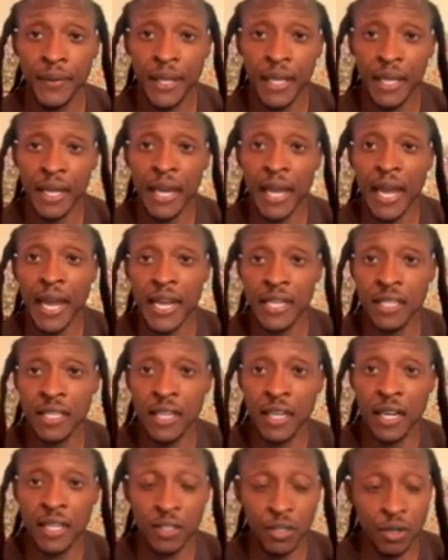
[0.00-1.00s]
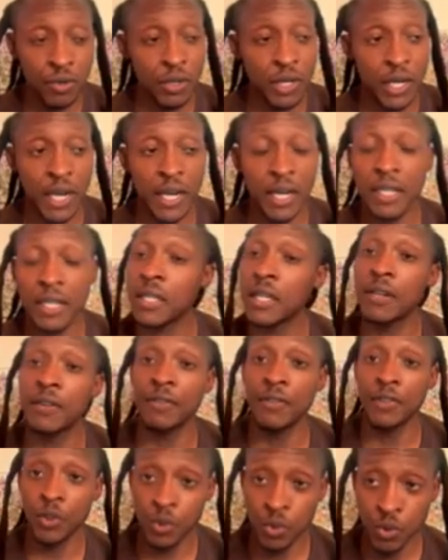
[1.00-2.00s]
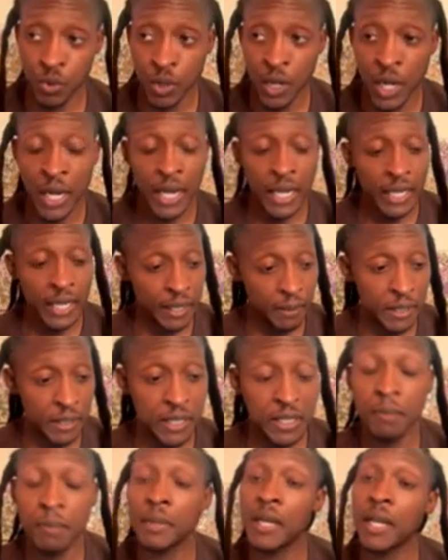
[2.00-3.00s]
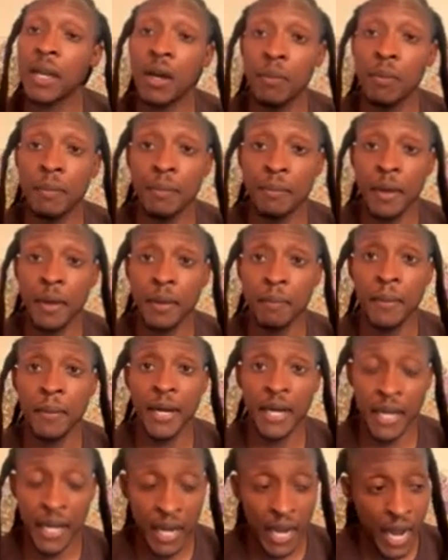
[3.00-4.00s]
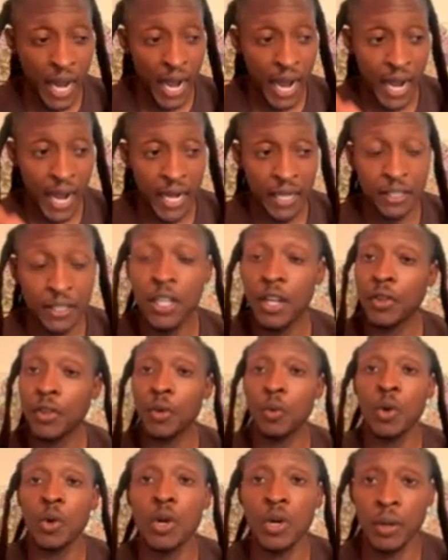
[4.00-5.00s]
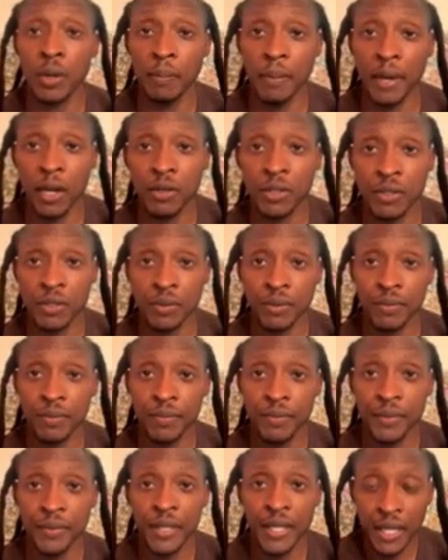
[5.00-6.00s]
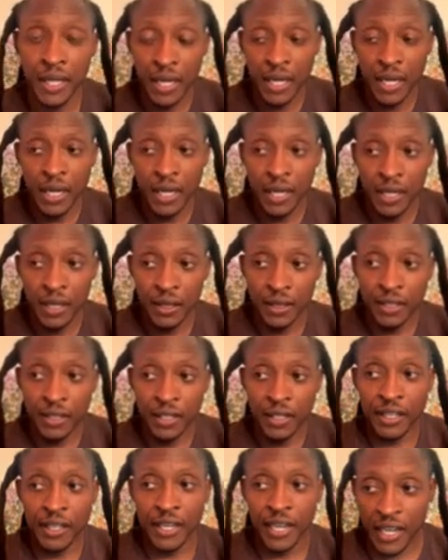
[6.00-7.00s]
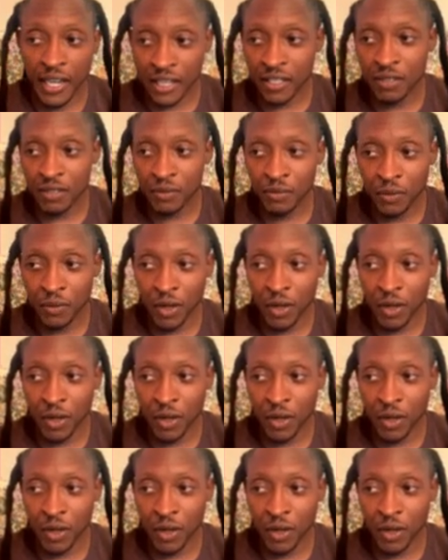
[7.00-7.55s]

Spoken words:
and I asked, and I told God, I said, if you give me something that'll help me make money, I tell the world about you. The next,